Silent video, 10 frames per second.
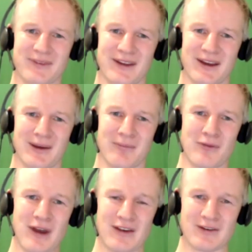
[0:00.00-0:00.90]
um,
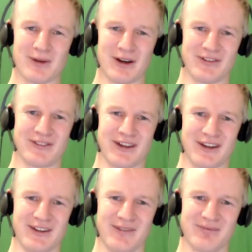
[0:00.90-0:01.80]
randomized
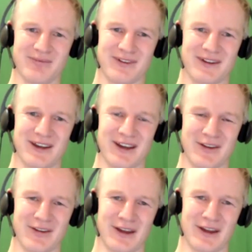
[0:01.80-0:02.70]
study
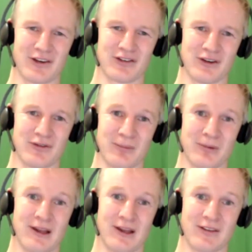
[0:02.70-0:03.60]
and they actually
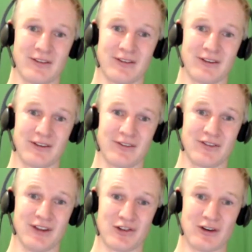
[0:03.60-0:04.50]
replaced
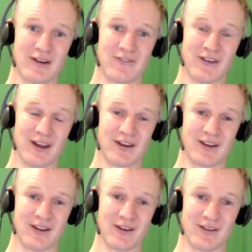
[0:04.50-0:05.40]
saturated fat
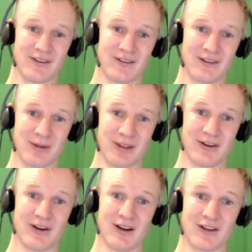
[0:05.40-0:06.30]
in some of their
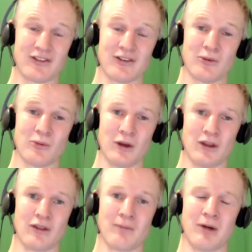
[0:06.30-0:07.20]
diets
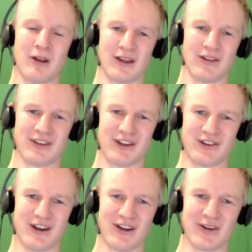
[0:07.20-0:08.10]
with
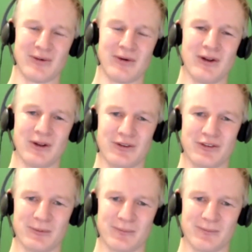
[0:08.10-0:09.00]
polyunsaturated oils.